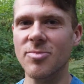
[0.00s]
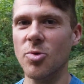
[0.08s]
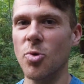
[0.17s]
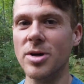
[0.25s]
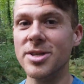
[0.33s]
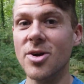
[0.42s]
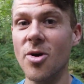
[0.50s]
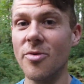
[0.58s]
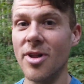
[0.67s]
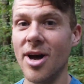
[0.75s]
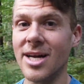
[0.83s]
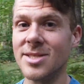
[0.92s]
quickly go over
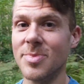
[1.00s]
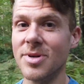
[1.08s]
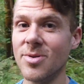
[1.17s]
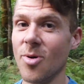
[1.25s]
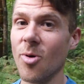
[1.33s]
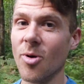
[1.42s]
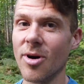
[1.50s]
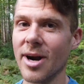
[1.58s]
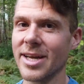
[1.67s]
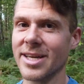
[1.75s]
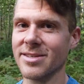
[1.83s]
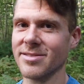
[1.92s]
to the hospital, or
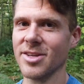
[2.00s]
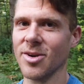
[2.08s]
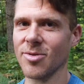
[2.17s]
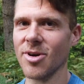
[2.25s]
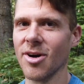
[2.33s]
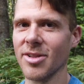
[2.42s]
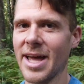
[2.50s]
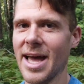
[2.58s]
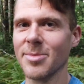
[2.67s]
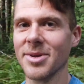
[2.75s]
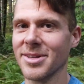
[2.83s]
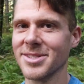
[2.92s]
I can, call the
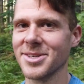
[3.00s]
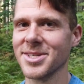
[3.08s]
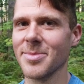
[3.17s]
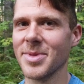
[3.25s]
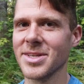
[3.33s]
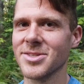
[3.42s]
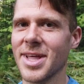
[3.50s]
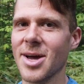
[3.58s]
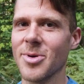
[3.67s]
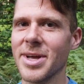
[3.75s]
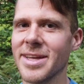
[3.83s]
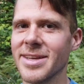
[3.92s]
ambulance or something. So
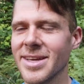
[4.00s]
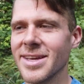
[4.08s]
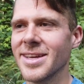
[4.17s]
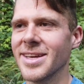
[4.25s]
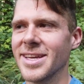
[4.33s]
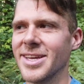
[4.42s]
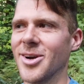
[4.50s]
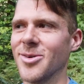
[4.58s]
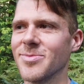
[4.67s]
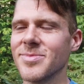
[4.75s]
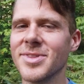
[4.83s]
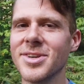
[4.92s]
that way,
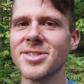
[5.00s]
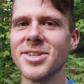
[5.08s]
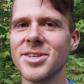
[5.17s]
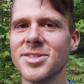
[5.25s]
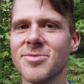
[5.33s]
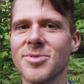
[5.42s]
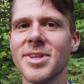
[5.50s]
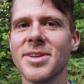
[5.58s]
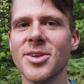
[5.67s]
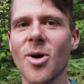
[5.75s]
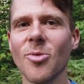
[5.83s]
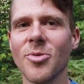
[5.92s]
there's really
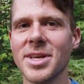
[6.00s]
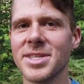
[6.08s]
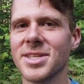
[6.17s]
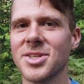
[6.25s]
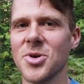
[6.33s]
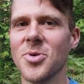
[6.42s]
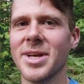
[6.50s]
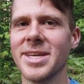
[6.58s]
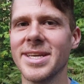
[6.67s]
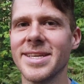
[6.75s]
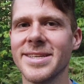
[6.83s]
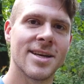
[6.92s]
no risk to
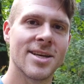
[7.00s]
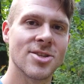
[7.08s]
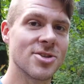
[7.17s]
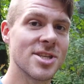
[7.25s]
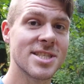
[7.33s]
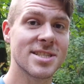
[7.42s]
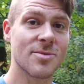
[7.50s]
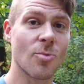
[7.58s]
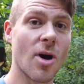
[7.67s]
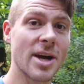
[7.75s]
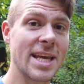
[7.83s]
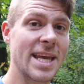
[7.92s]
it. So just
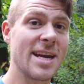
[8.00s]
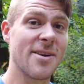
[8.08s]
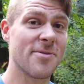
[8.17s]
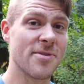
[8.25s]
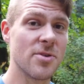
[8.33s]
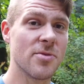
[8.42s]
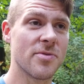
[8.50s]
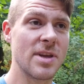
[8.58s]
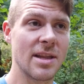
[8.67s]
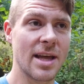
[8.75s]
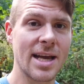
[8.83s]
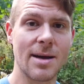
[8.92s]
walking in a few
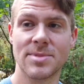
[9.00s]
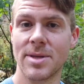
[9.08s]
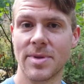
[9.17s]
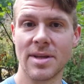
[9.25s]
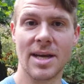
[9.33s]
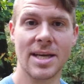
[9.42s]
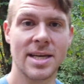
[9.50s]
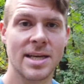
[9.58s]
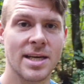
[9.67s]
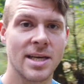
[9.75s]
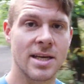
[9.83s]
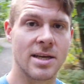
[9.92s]
feet, like I'm something like,
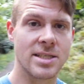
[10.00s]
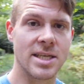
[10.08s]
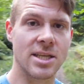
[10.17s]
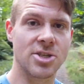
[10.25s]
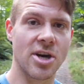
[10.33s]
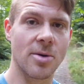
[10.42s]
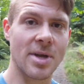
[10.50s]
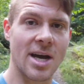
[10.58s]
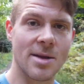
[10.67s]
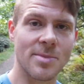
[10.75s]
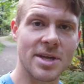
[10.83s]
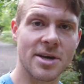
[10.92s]
you see the trail
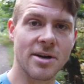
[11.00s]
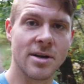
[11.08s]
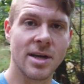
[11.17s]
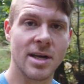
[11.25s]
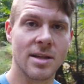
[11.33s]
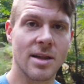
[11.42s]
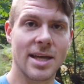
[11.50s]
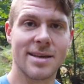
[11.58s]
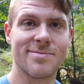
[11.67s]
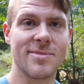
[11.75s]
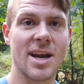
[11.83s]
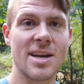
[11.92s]
behind me here, like
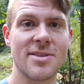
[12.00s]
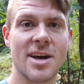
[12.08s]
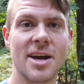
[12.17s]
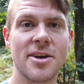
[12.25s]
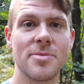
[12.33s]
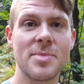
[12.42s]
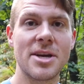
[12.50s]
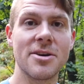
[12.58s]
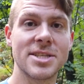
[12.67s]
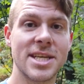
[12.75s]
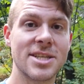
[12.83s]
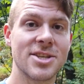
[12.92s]
not even 100
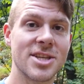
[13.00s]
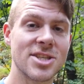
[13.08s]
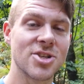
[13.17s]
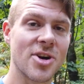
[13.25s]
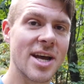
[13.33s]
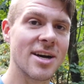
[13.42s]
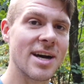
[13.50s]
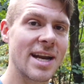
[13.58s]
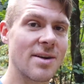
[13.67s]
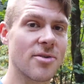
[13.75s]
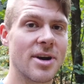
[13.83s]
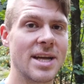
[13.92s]
meters into this trail, and
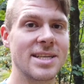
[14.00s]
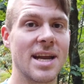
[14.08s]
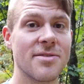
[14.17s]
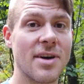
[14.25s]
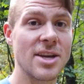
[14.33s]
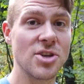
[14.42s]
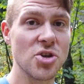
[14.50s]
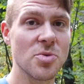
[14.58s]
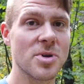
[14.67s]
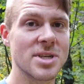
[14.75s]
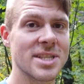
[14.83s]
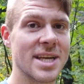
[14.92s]
I've already identified
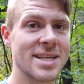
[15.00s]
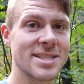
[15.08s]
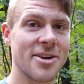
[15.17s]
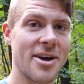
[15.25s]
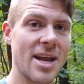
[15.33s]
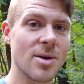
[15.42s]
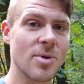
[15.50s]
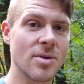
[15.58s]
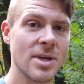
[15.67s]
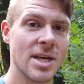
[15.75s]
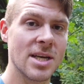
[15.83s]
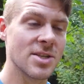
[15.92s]
numerous things that are edible.
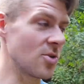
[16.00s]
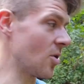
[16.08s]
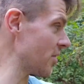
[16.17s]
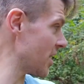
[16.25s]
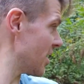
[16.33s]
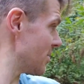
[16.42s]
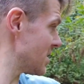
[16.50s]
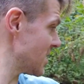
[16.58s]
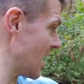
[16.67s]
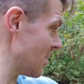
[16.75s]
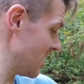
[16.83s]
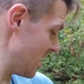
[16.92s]
So over here
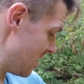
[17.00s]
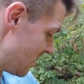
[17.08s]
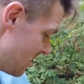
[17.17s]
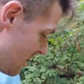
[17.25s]
beside me,